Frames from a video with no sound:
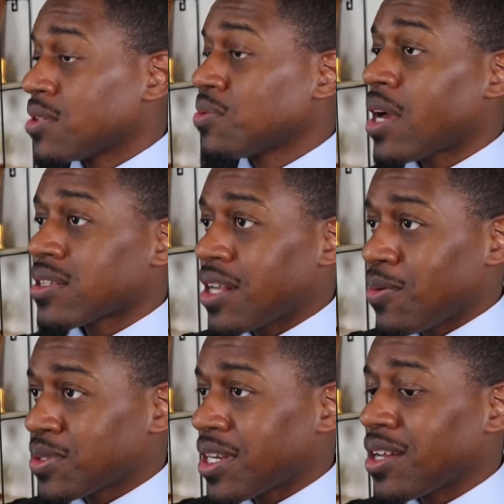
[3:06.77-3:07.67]

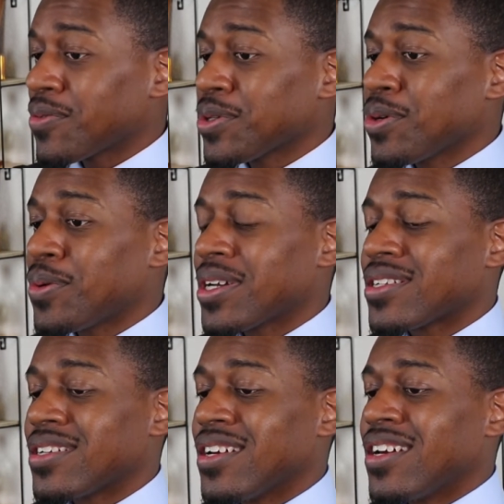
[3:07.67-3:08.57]
2008 was a hell of a year,
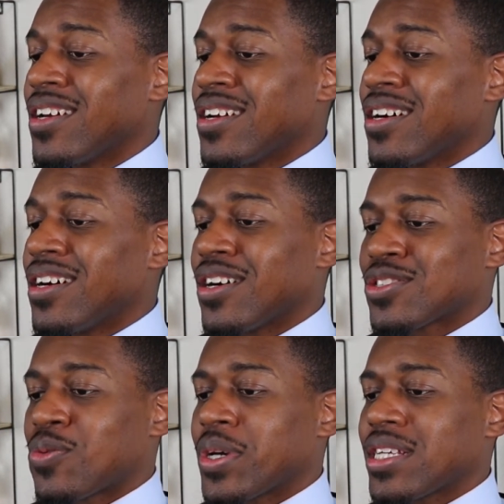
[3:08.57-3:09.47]
wasn't
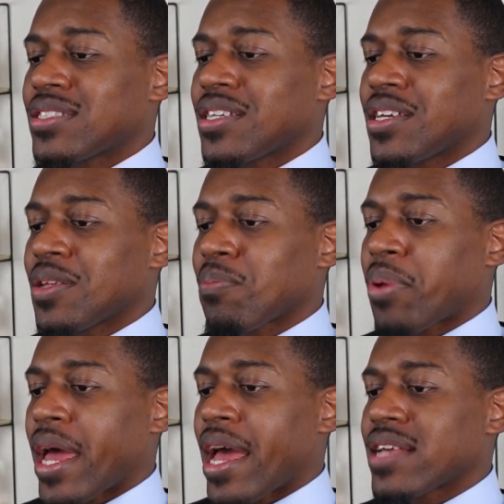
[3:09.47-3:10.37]
it? 2010
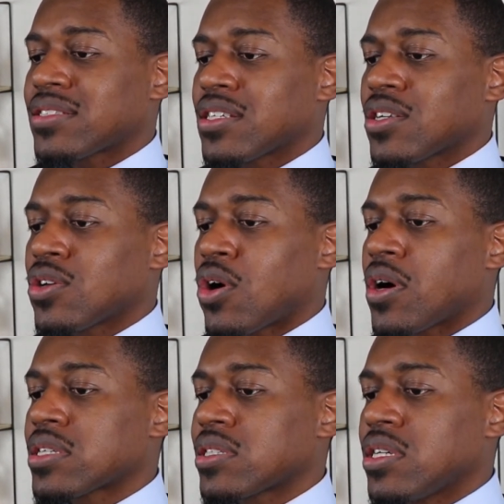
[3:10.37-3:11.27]
passing
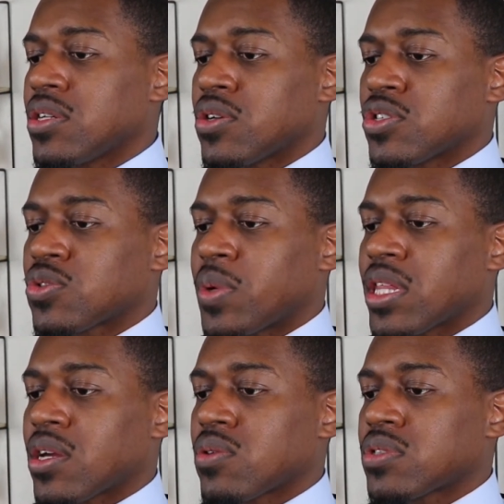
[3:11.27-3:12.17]
yards leader and
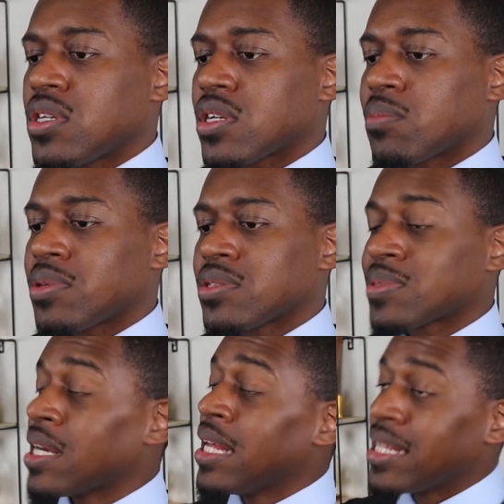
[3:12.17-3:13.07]
2013 completion percent.